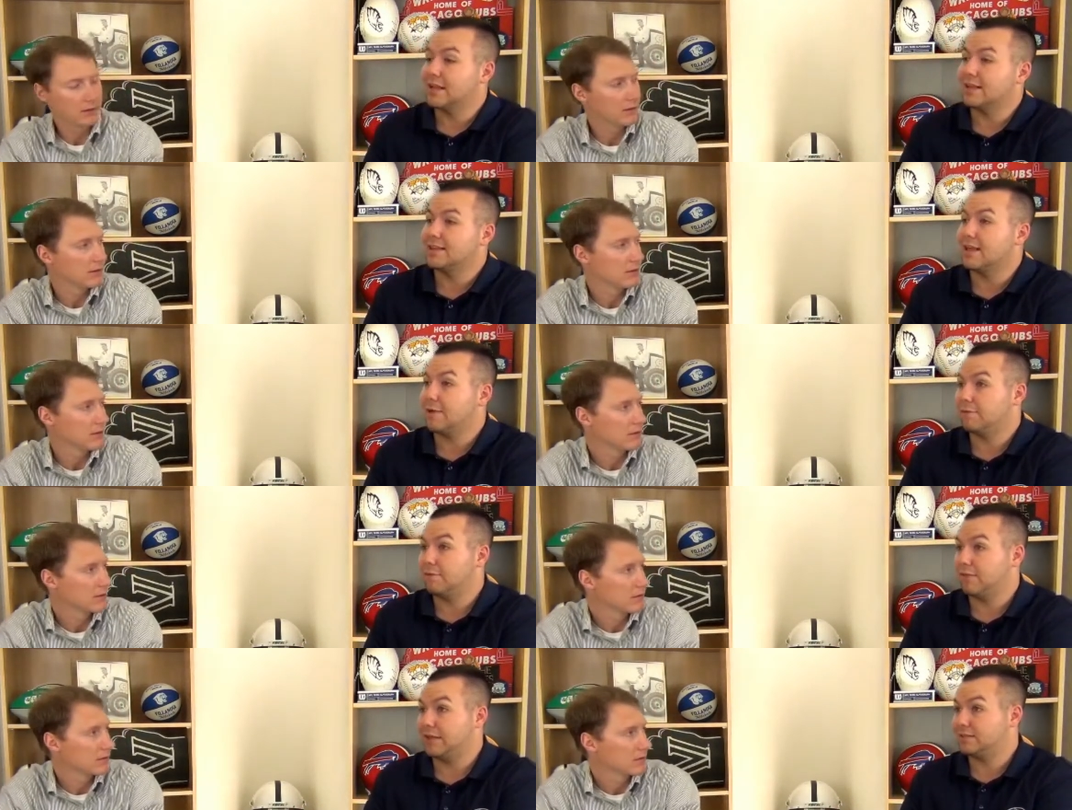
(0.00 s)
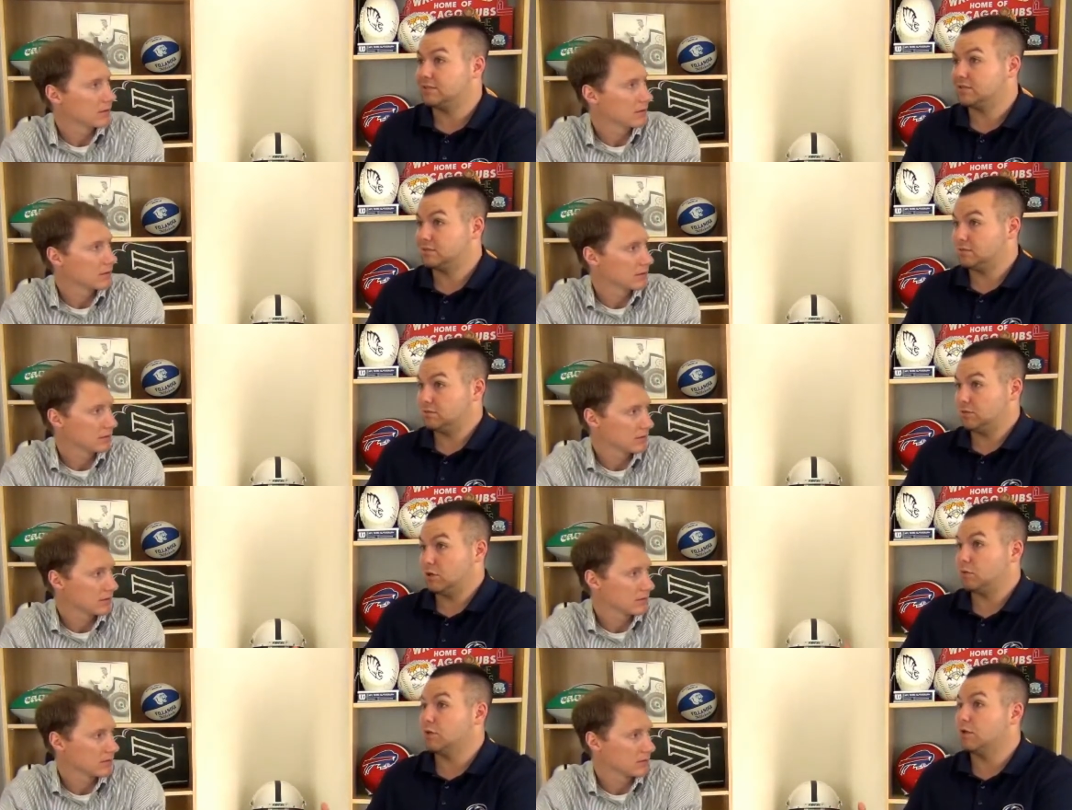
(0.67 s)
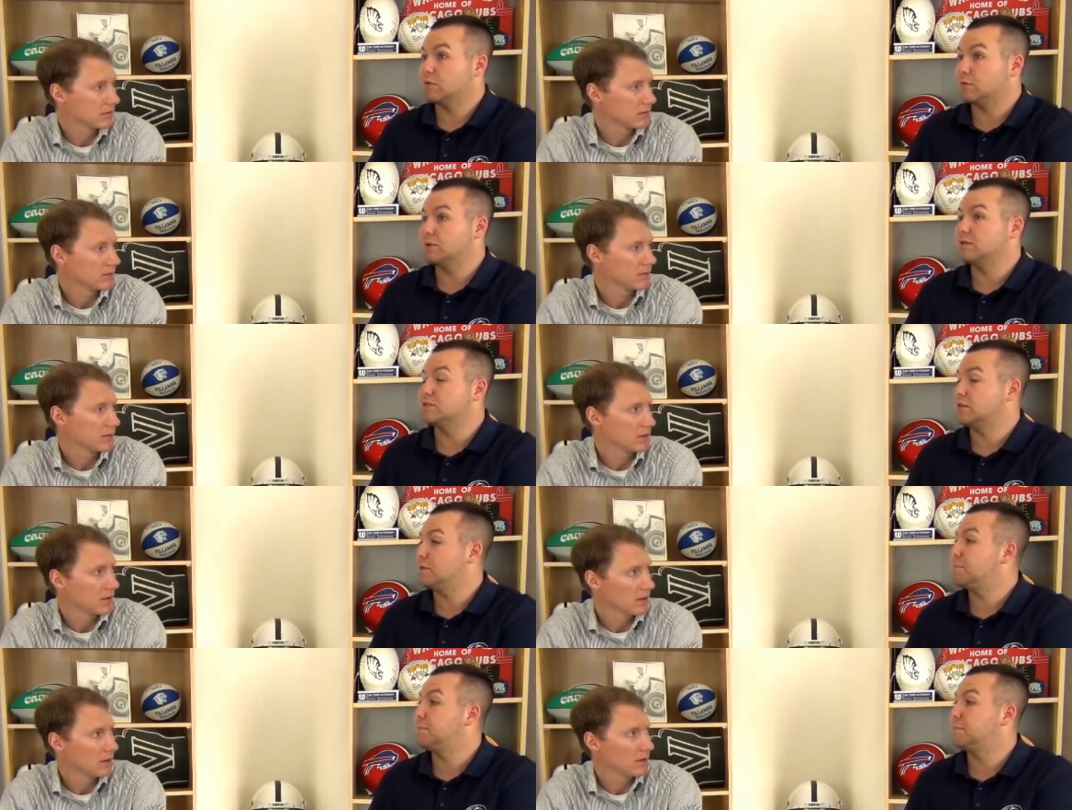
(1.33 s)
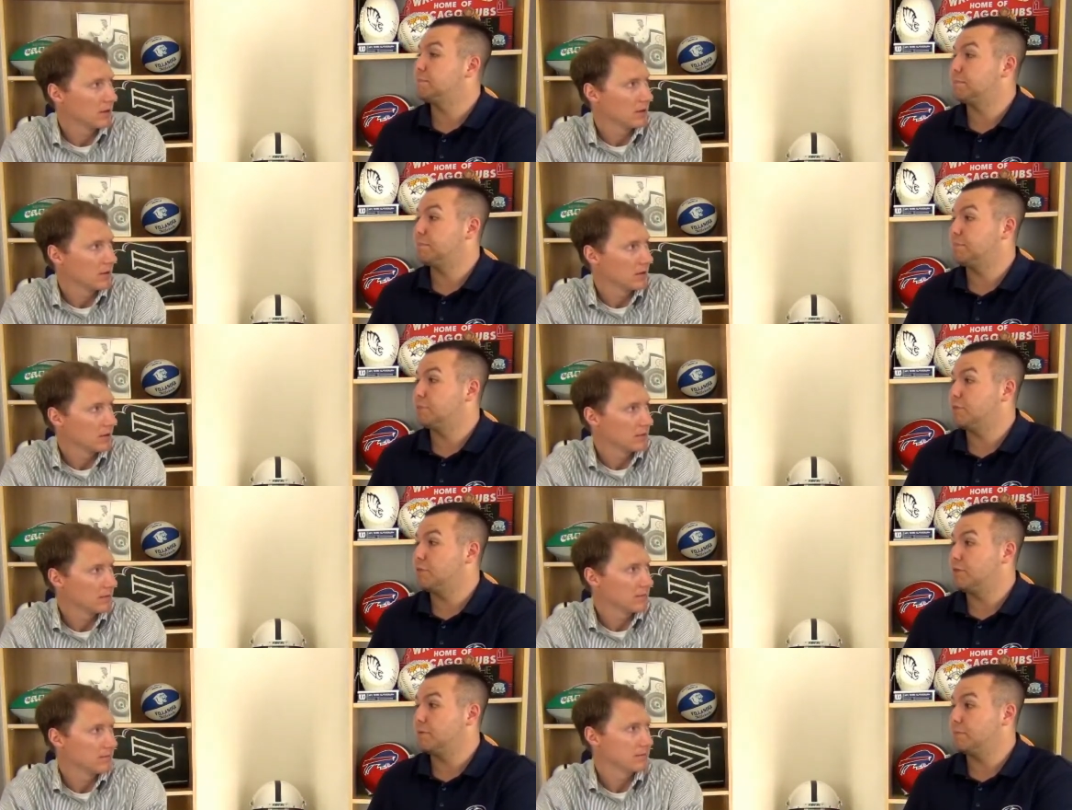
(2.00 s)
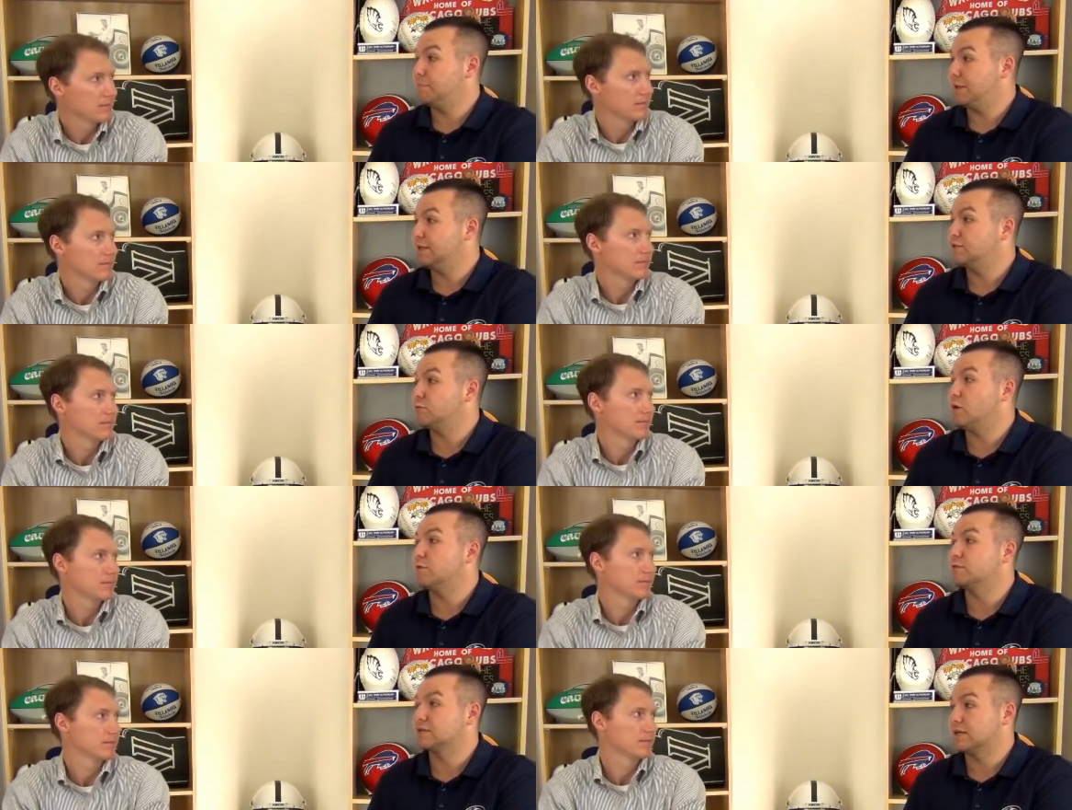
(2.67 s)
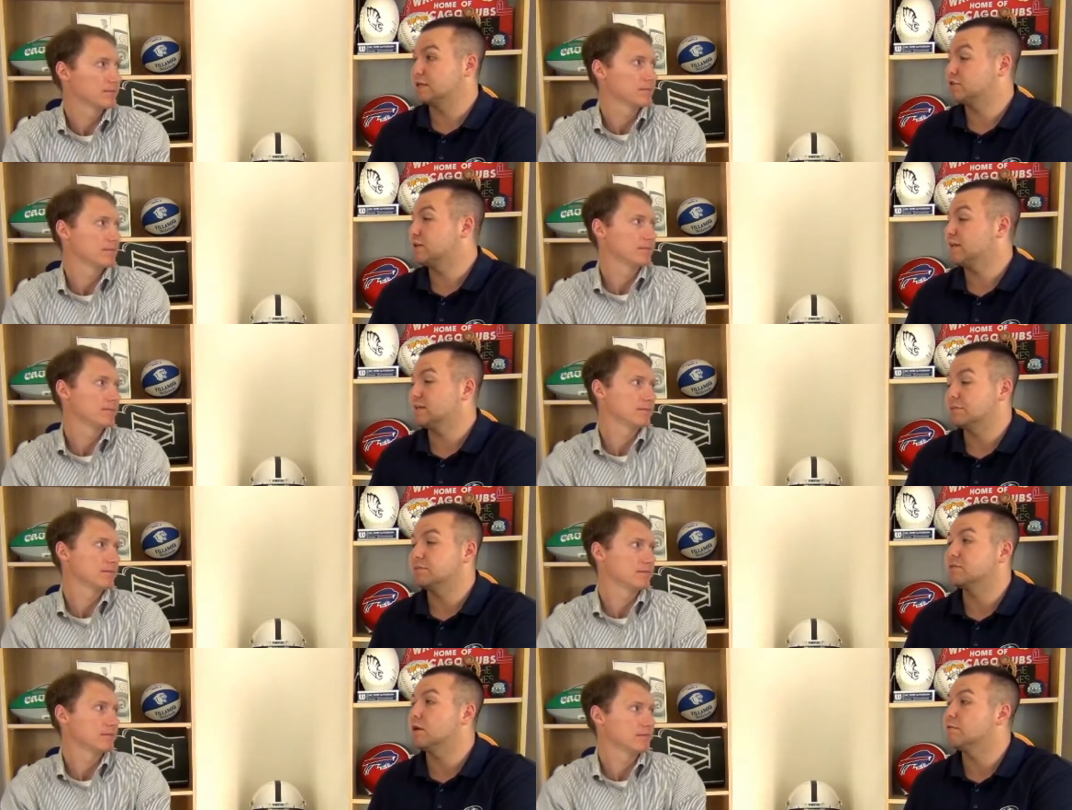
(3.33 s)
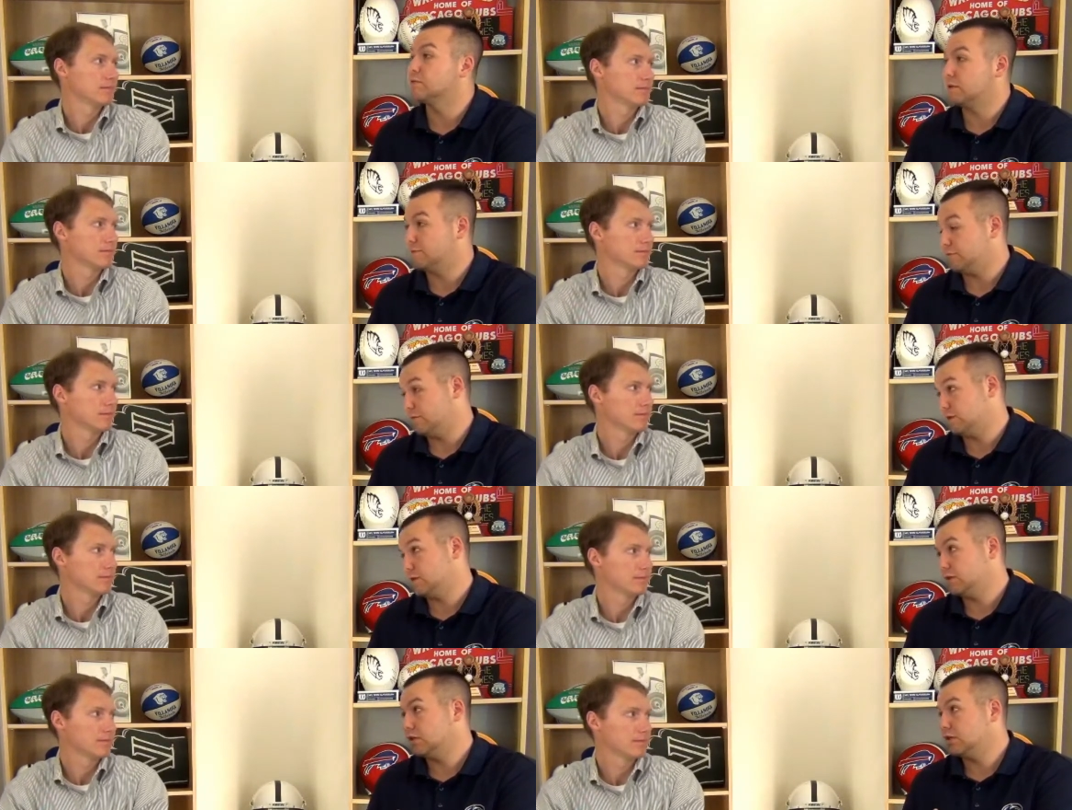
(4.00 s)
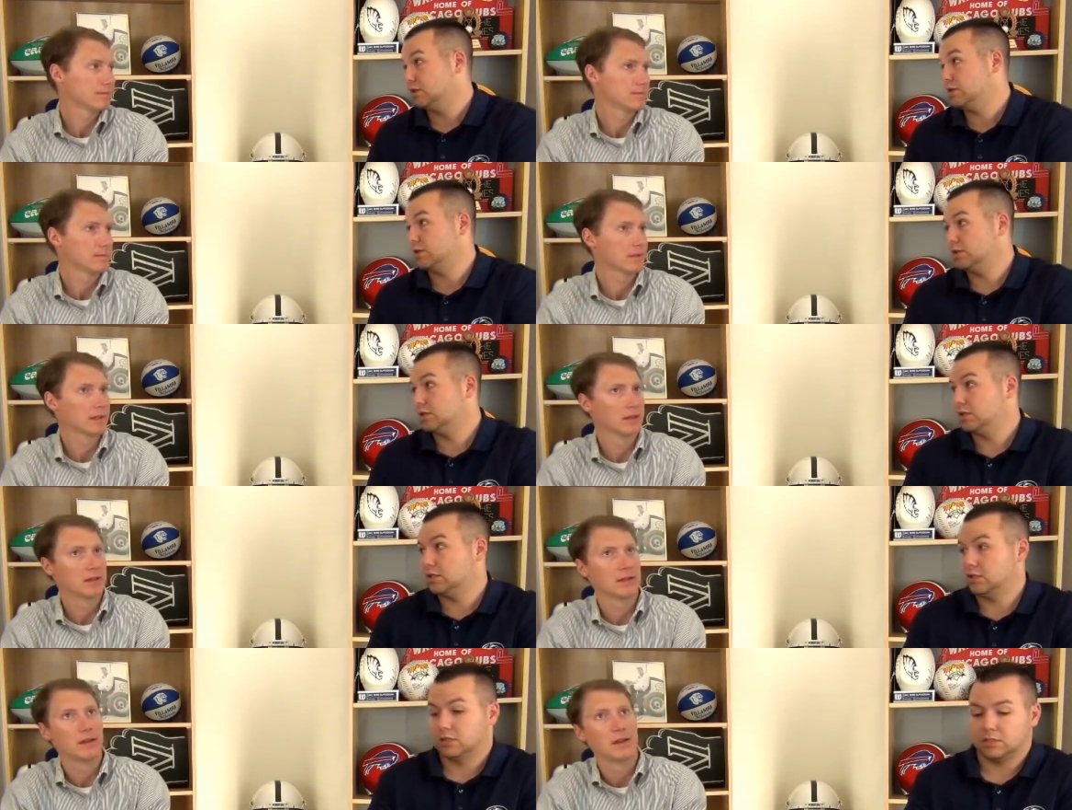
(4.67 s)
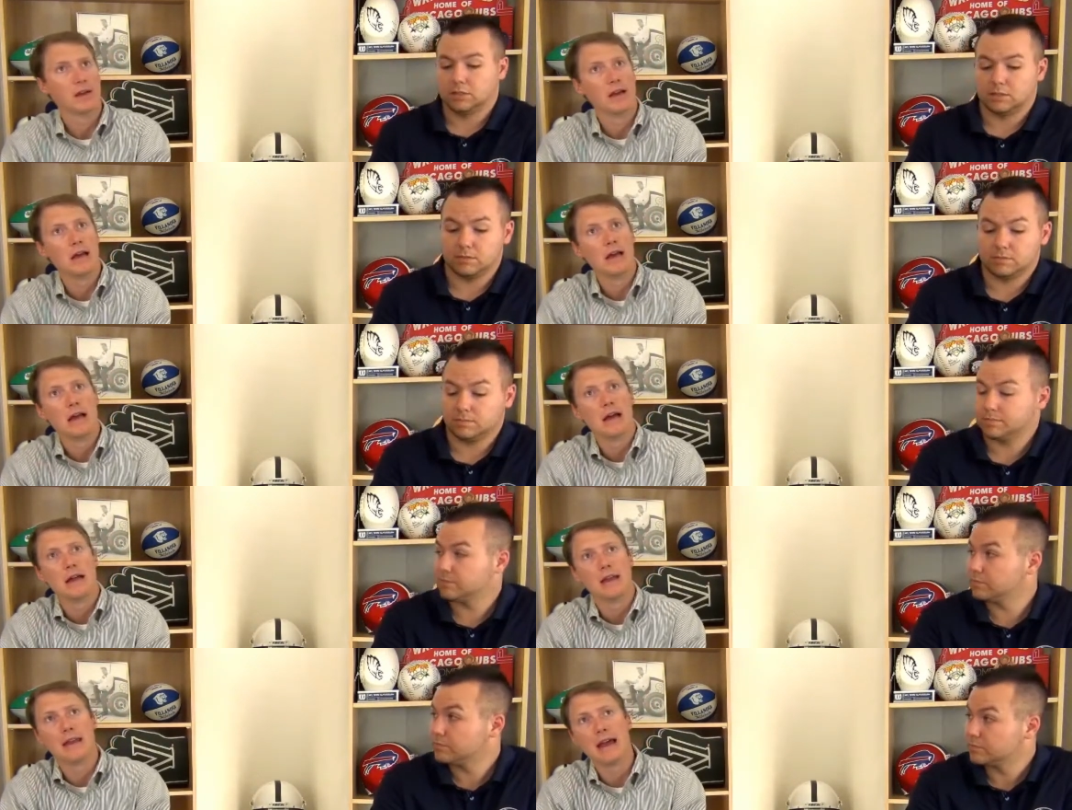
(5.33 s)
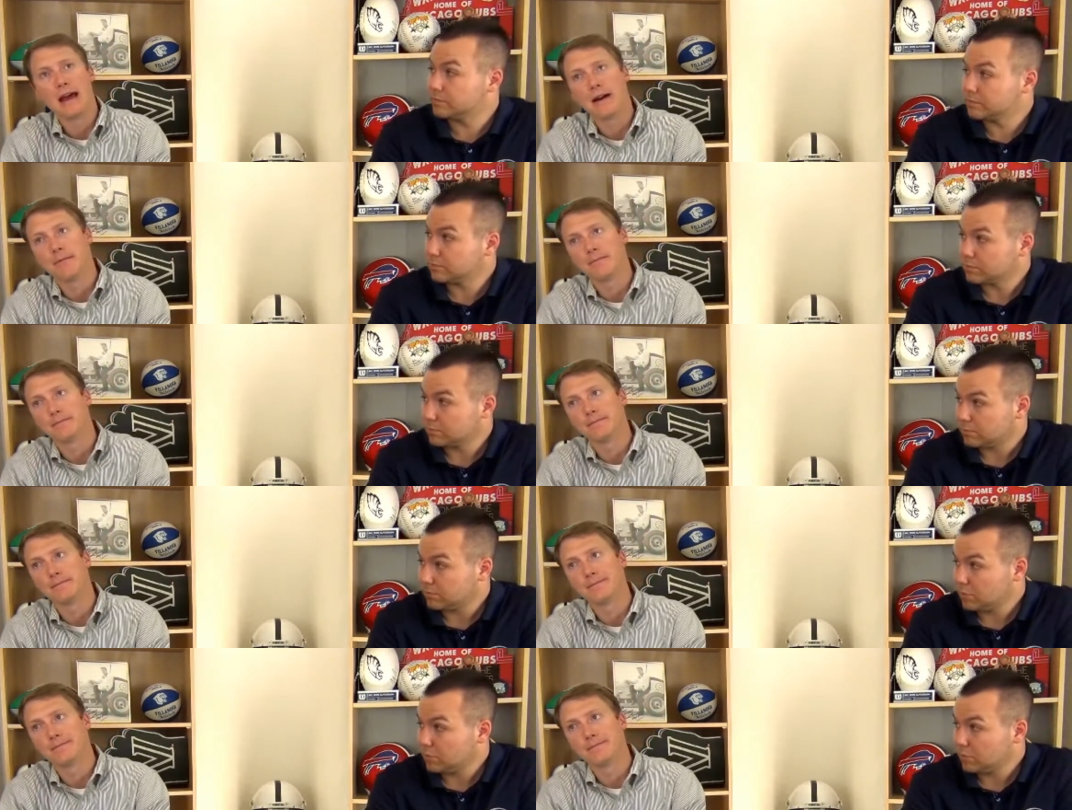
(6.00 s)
Speaker 1: that def- that's you know another reason to the Big 12 is going to shot themselves in the foot.
Speaker 2: Now,